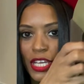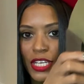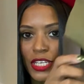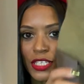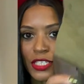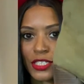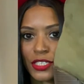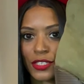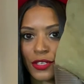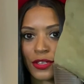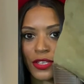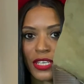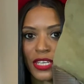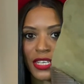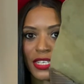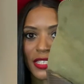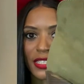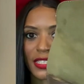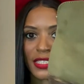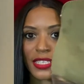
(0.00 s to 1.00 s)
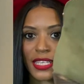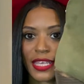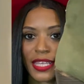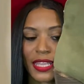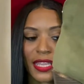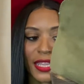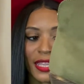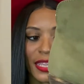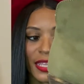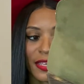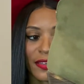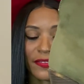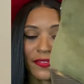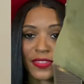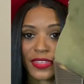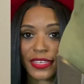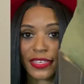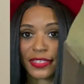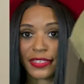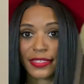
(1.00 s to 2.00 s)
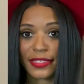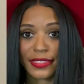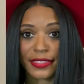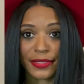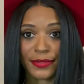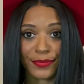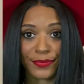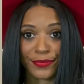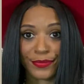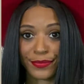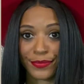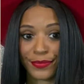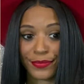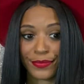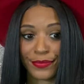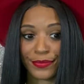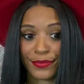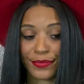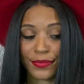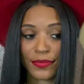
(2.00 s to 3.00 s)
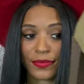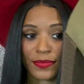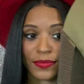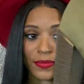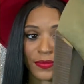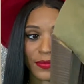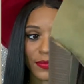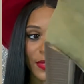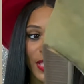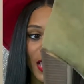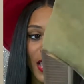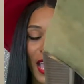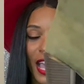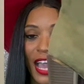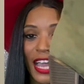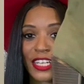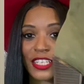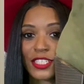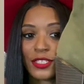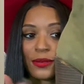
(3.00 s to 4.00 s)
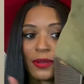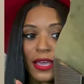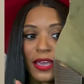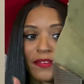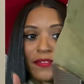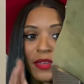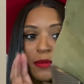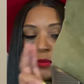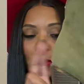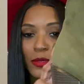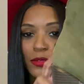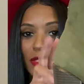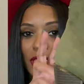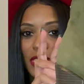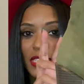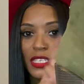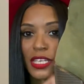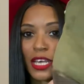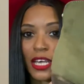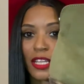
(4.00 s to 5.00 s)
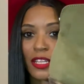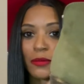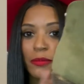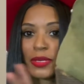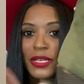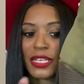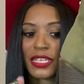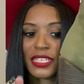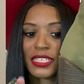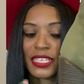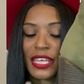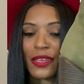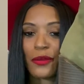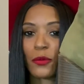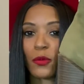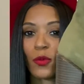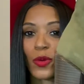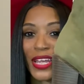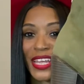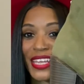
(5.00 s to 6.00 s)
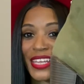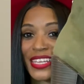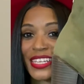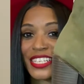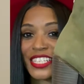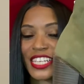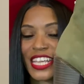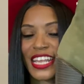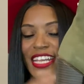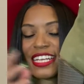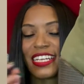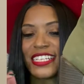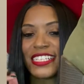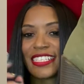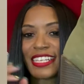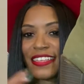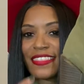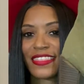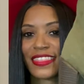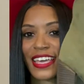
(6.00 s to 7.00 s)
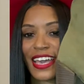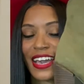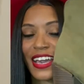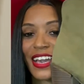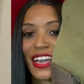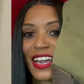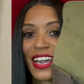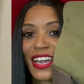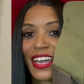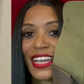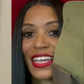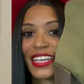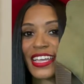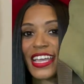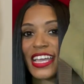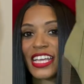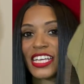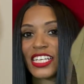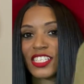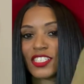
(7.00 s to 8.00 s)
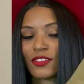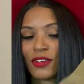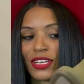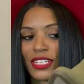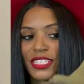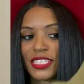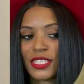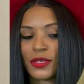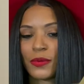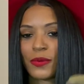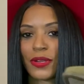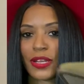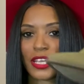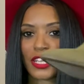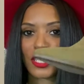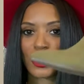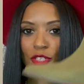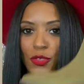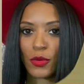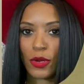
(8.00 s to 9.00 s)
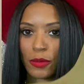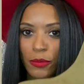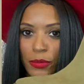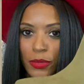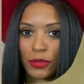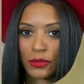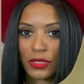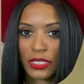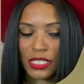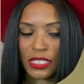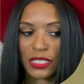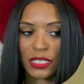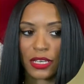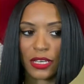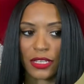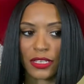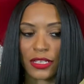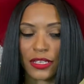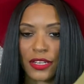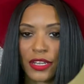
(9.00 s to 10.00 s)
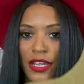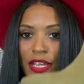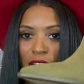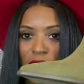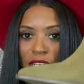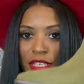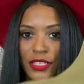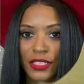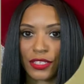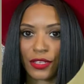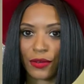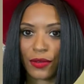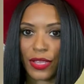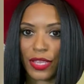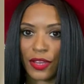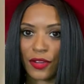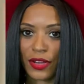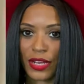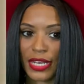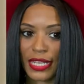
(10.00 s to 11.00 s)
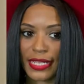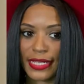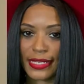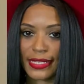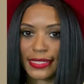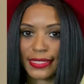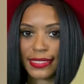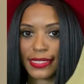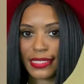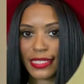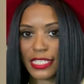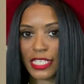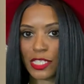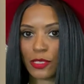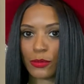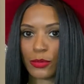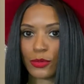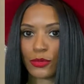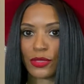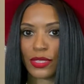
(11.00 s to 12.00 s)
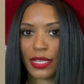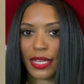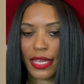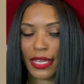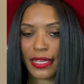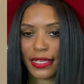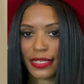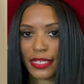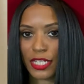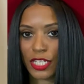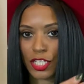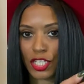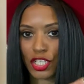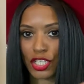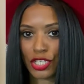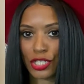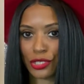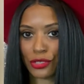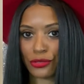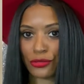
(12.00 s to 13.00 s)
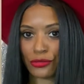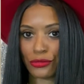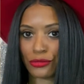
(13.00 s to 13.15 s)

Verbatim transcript: So yes, Love this. Mm. I do have a boot this color, but it is a wedge and it is a thigh high. So I did want a short boot this color. So here it is. This is the boot that I chose.